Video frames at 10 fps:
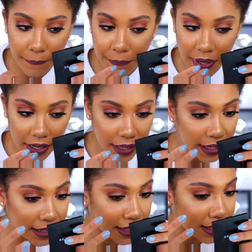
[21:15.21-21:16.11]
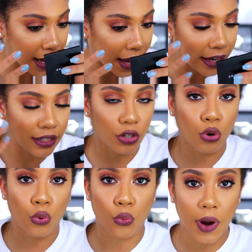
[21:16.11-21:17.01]
but it's not
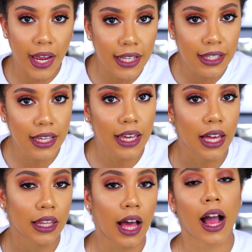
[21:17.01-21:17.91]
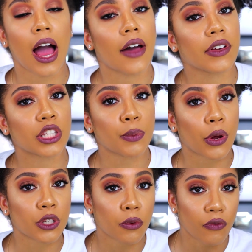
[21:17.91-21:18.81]
crazy like I have
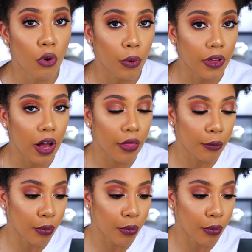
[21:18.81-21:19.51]
experienced before with other